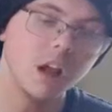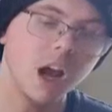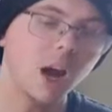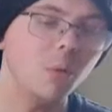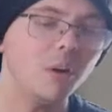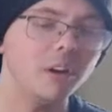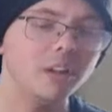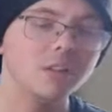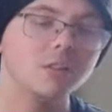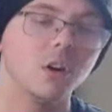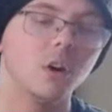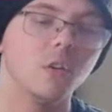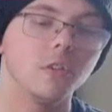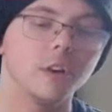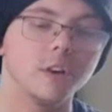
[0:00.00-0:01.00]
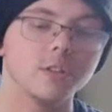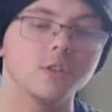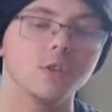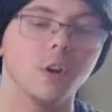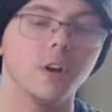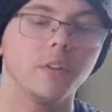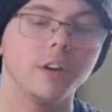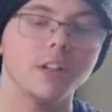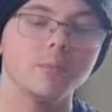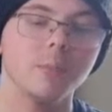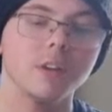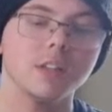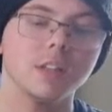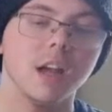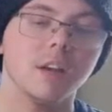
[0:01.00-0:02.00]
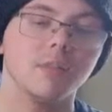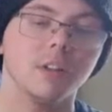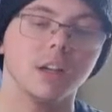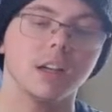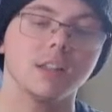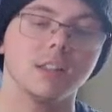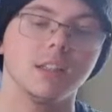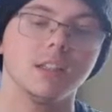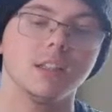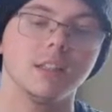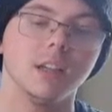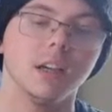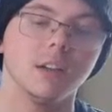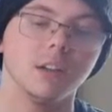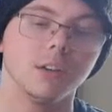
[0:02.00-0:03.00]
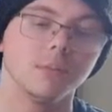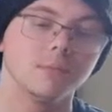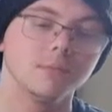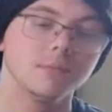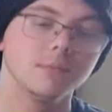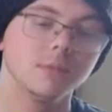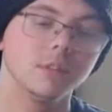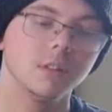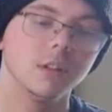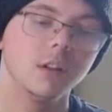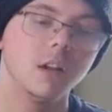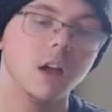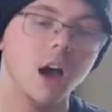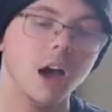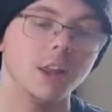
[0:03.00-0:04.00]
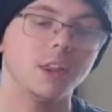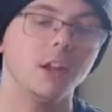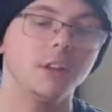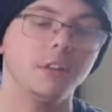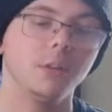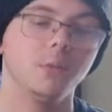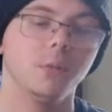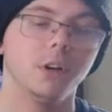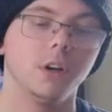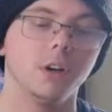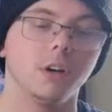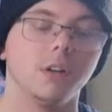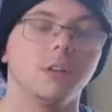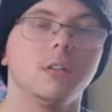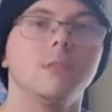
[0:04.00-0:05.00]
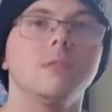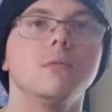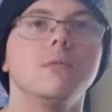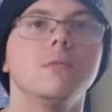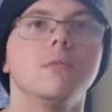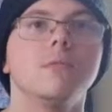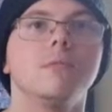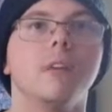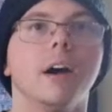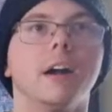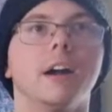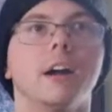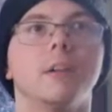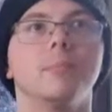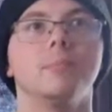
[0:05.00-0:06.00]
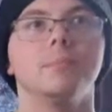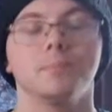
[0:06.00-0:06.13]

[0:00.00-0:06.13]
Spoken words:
I wanted this over, so I raised my staff like I seen Zia do. I thought the word, fire.